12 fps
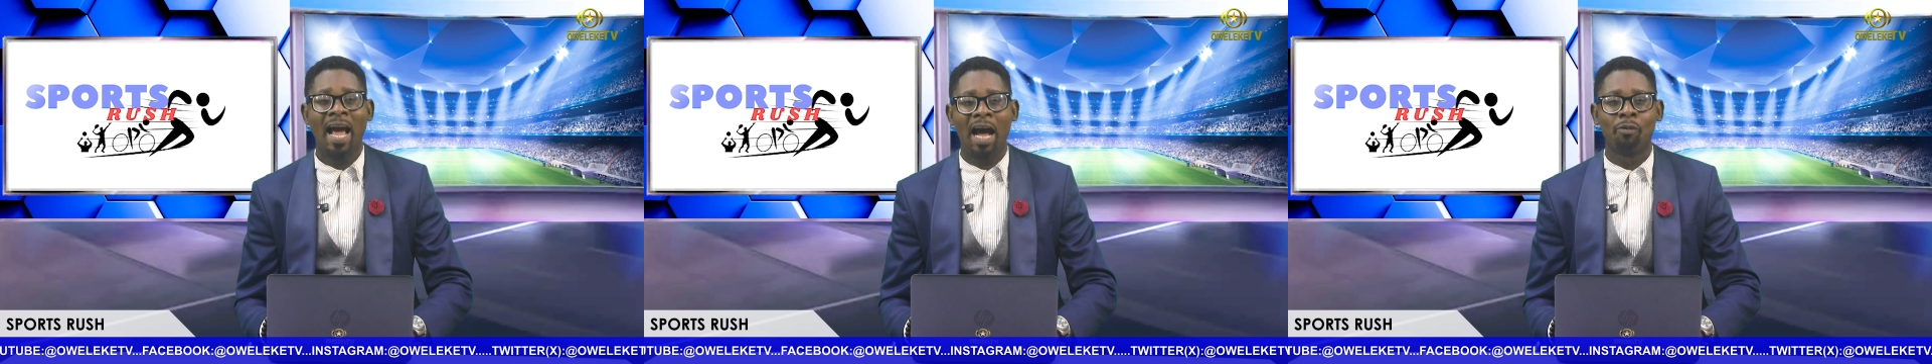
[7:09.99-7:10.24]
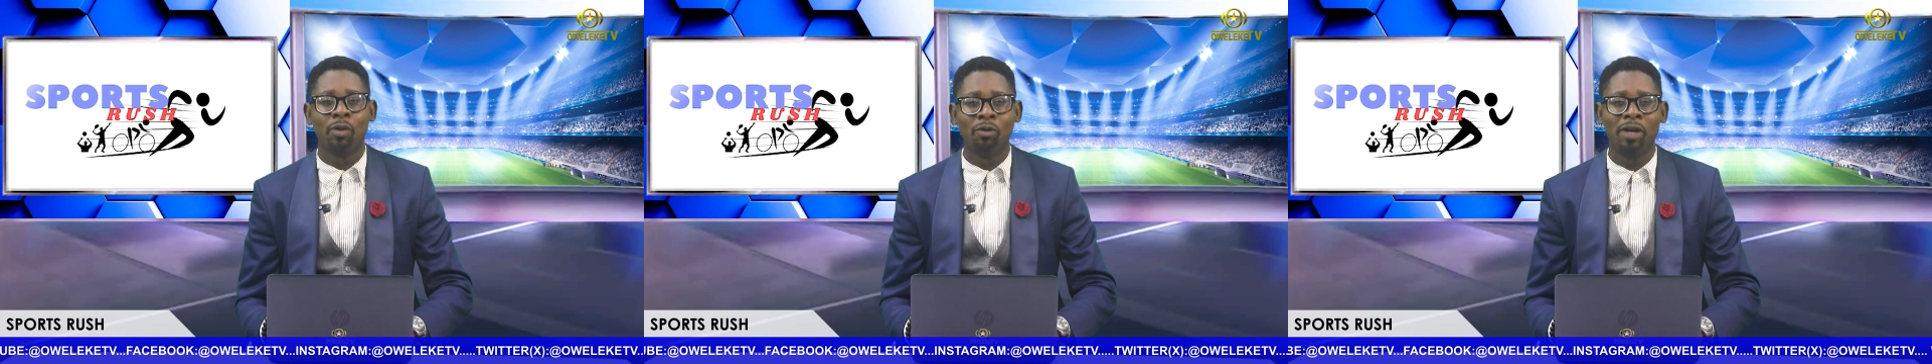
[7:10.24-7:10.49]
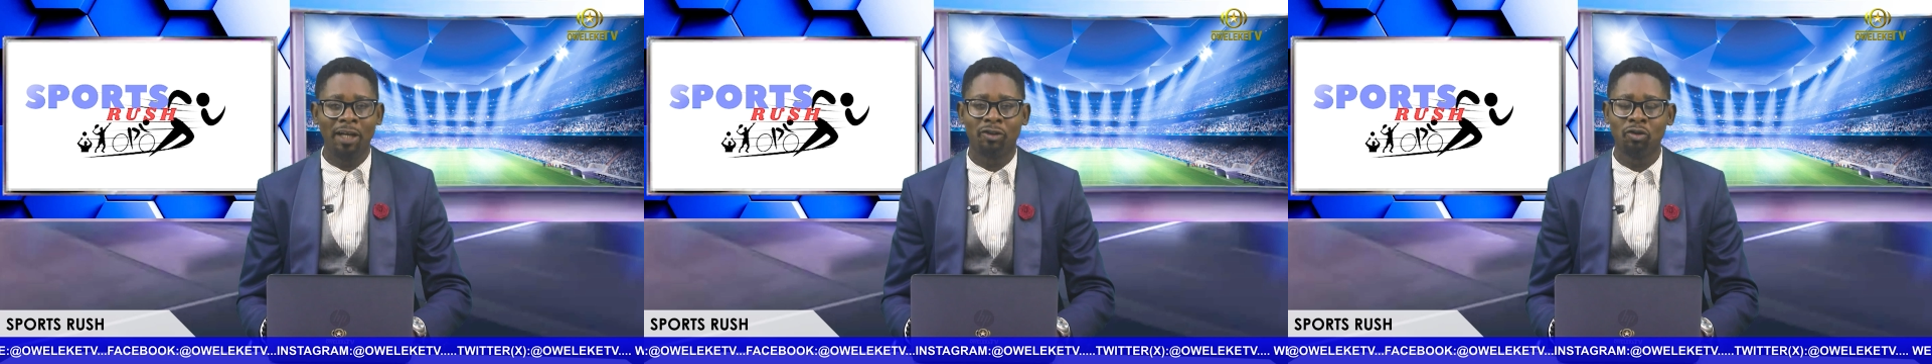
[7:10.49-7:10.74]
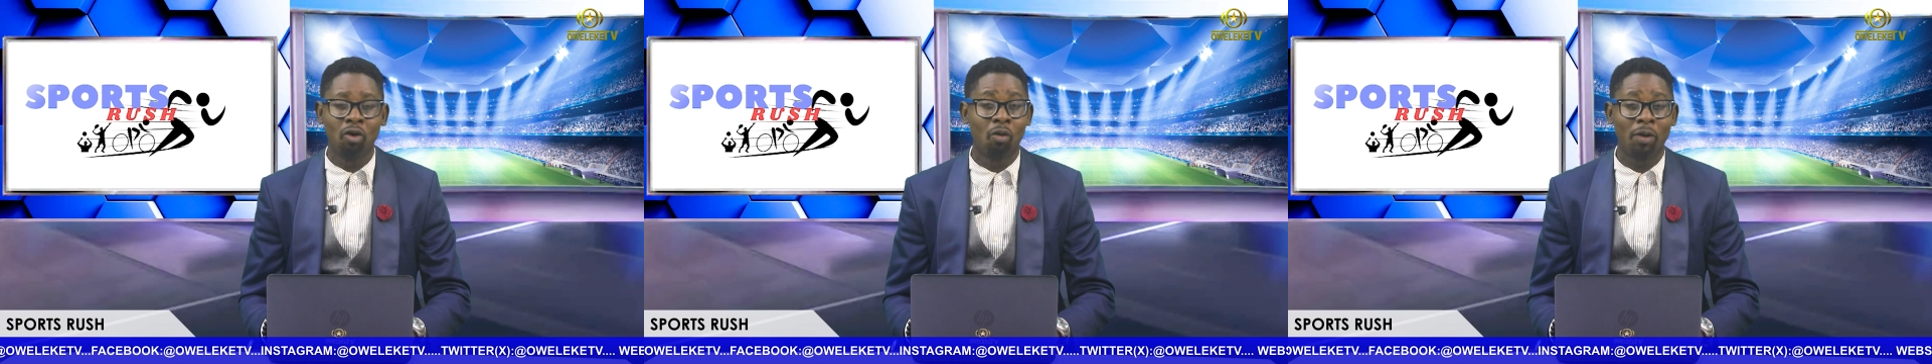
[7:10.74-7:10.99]
and we'll let
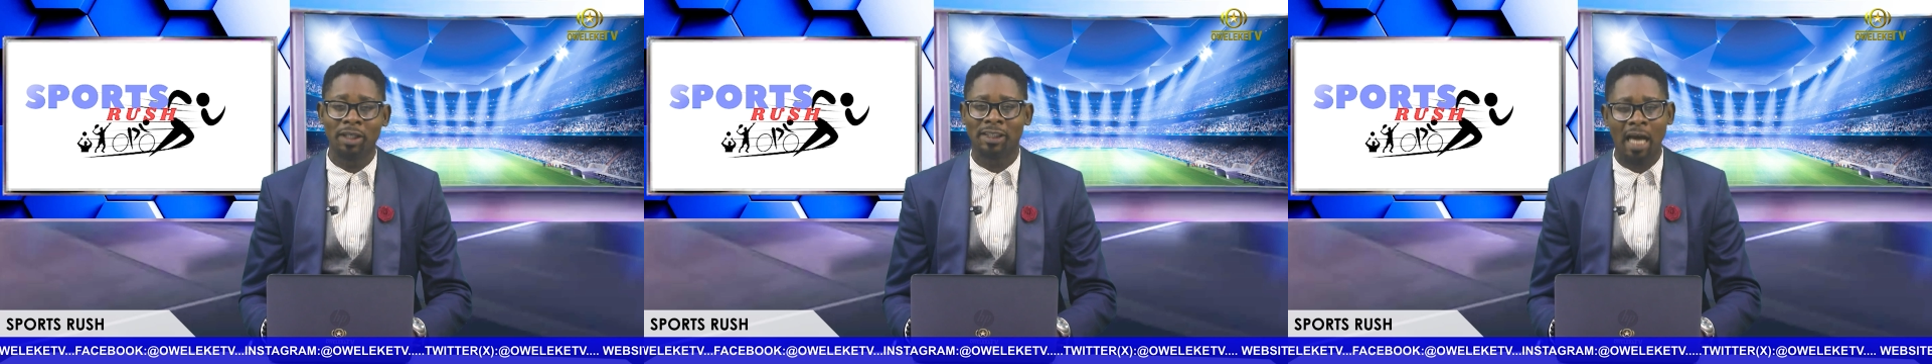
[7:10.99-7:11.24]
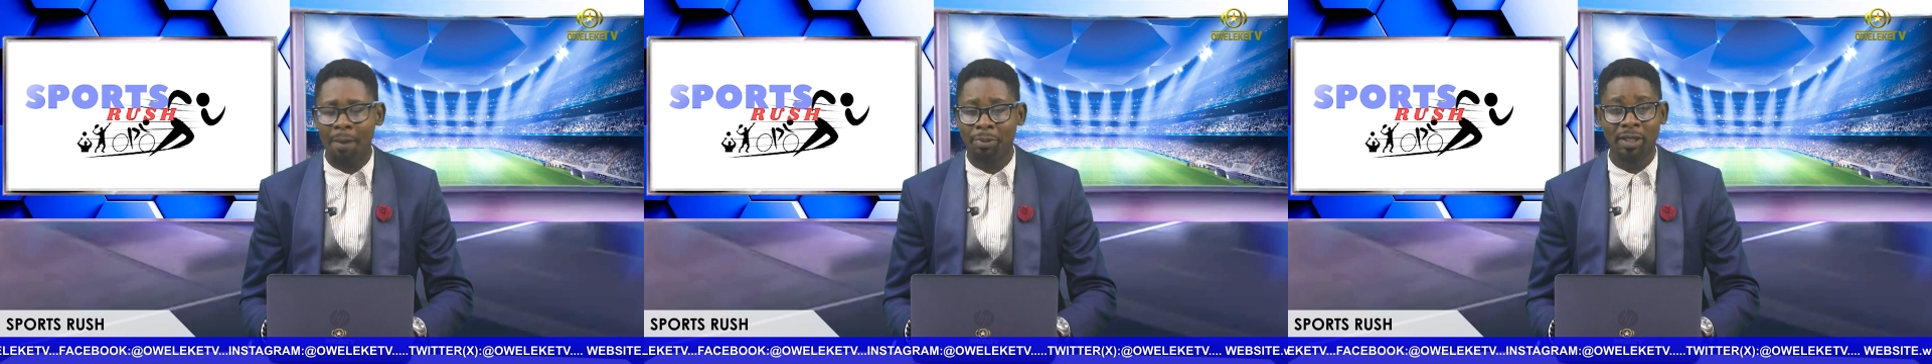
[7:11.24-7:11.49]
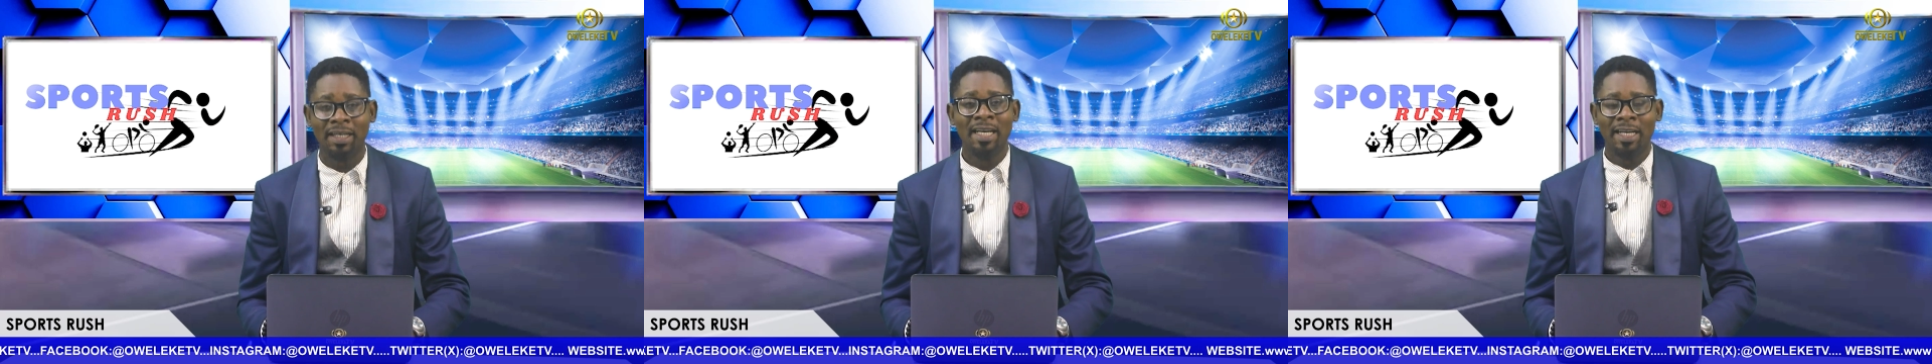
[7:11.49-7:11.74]
you know what is happening.